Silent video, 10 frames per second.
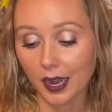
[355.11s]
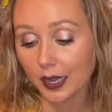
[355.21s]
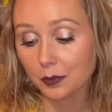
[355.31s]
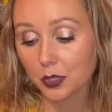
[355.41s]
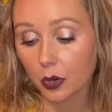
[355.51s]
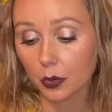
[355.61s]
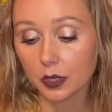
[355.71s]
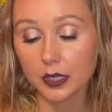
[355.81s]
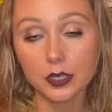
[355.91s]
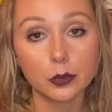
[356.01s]
I am
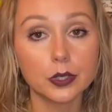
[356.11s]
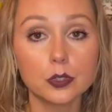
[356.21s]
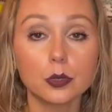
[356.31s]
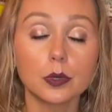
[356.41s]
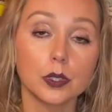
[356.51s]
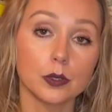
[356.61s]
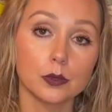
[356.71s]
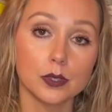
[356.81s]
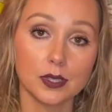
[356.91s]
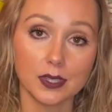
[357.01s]
totally going to
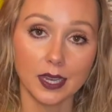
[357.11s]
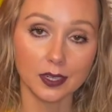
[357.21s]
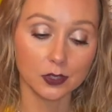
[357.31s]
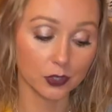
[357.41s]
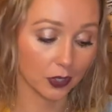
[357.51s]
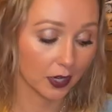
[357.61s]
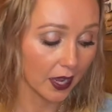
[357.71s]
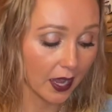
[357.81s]
reuse this canister.